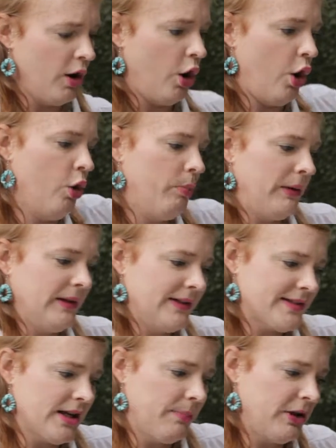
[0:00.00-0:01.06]
open
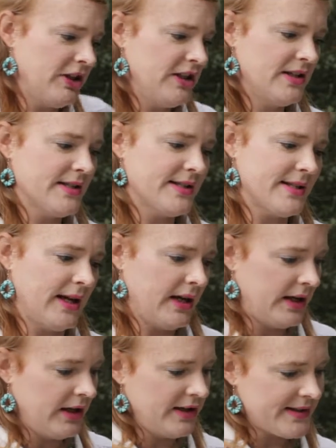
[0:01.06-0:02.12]
this up on the
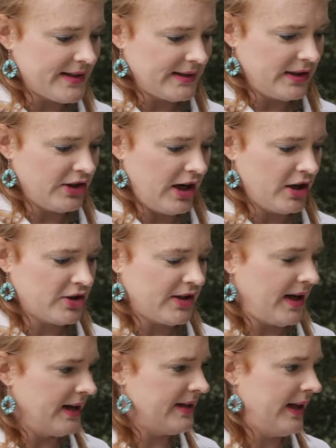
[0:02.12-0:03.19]
inside, set the dark
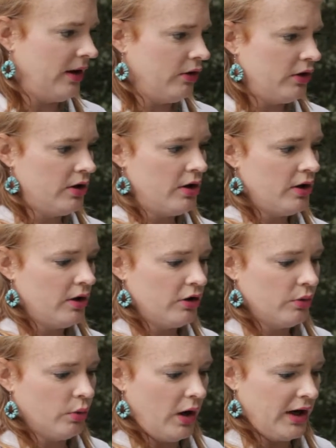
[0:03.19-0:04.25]
slide down.
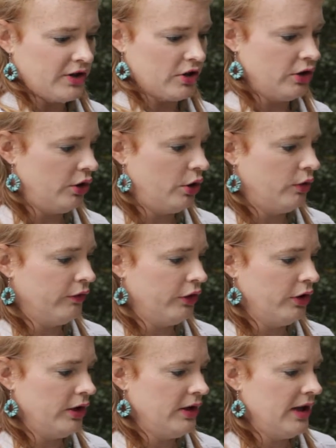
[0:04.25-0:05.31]
I turn it
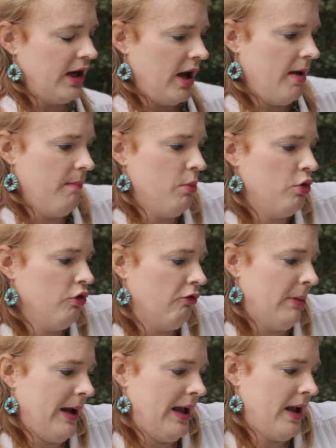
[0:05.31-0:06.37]
over and then I move
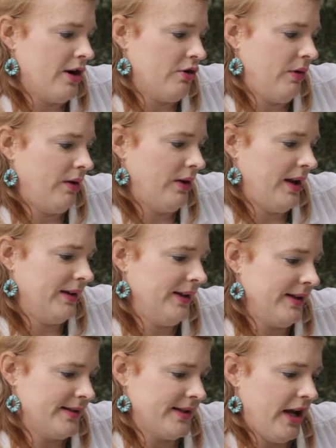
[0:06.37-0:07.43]
my hand around like
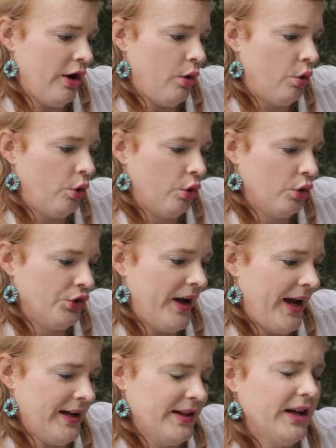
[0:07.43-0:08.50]
this and I hold
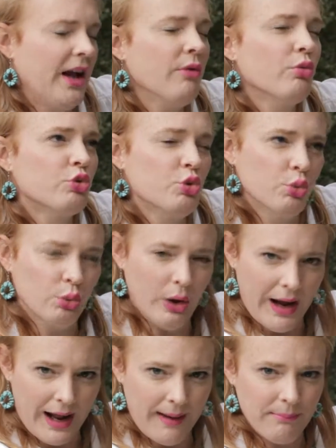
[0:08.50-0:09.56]
that. And then I
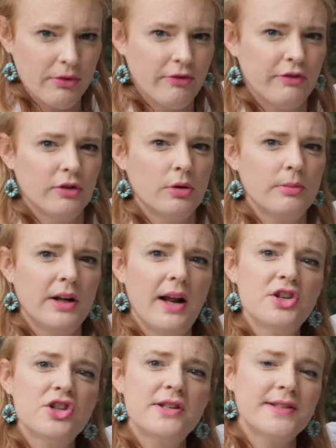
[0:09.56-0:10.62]
grab the film that I
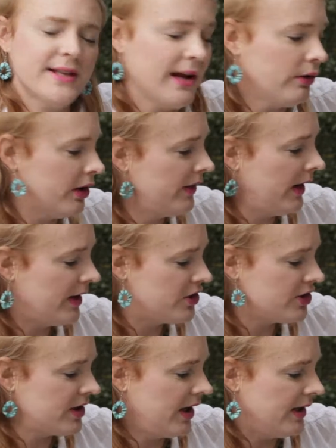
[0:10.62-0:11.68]
just
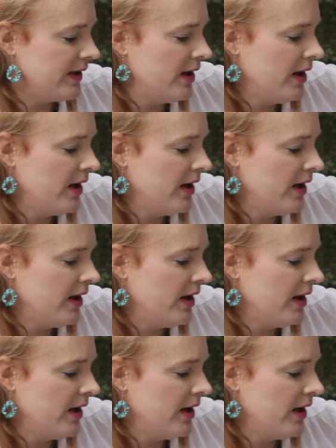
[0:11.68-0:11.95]
cut